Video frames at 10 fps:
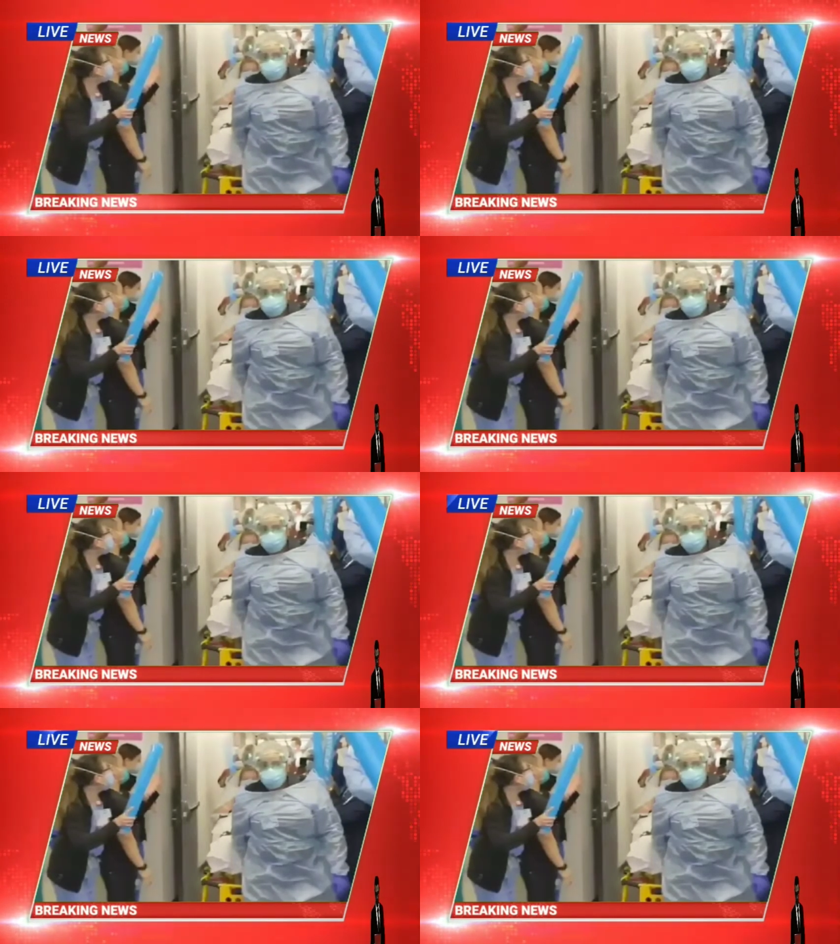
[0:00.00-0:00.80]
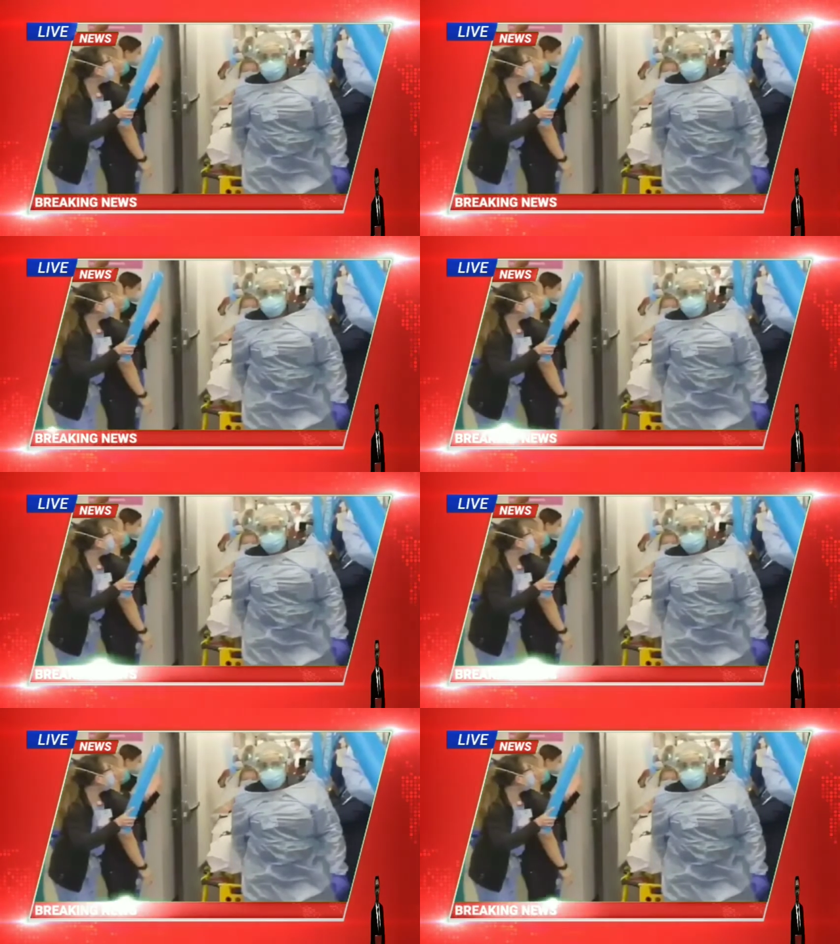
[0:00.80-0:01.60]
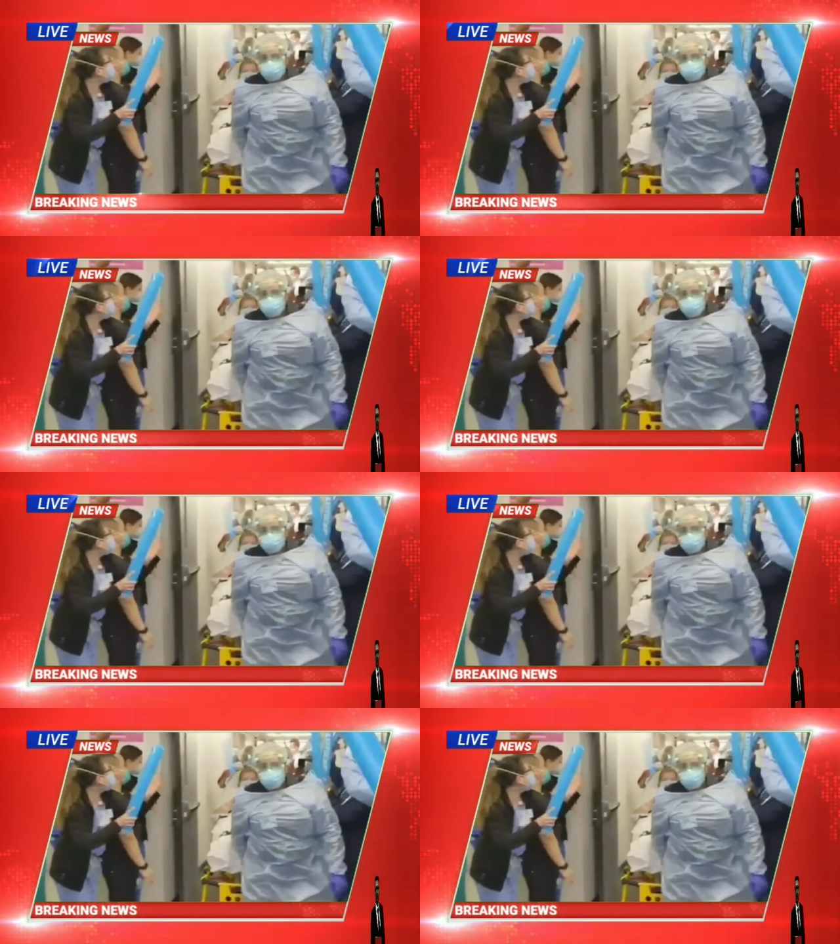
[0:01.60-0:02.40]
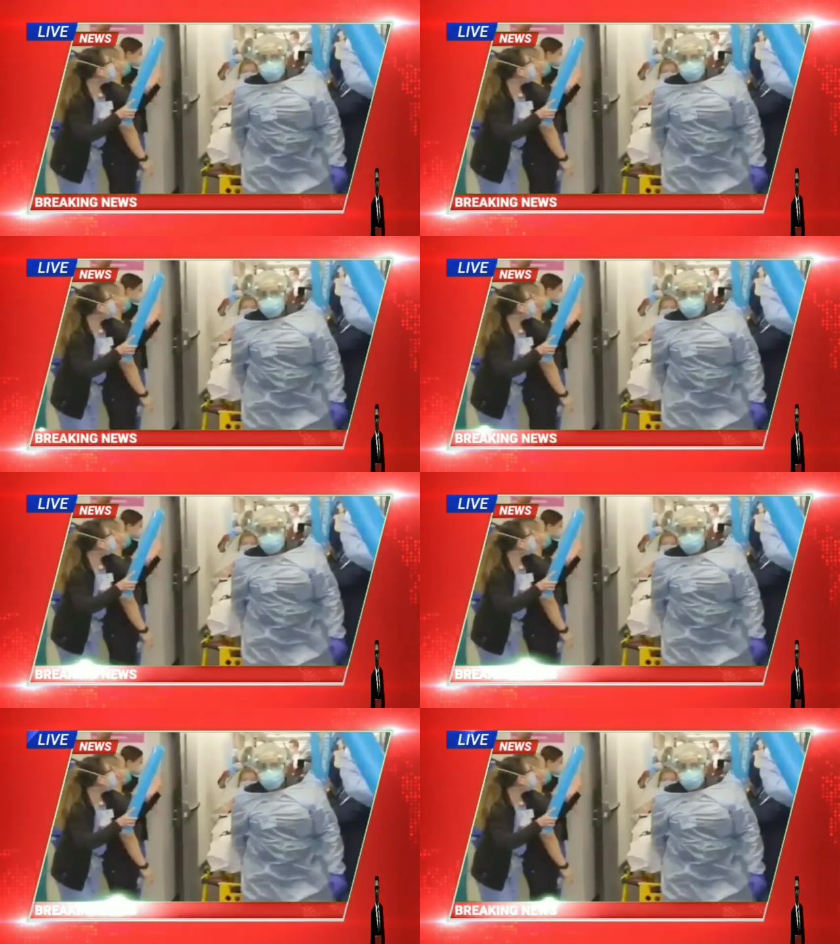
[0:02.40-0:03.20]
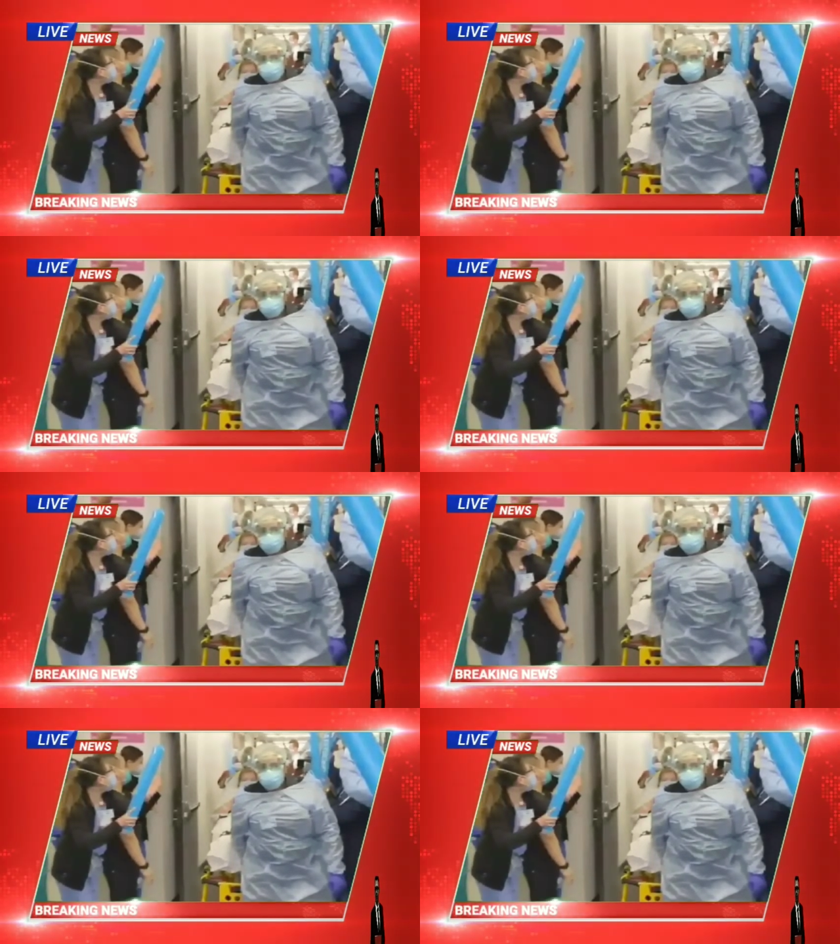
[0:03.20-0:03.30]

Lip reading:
[unreadable: no face in view]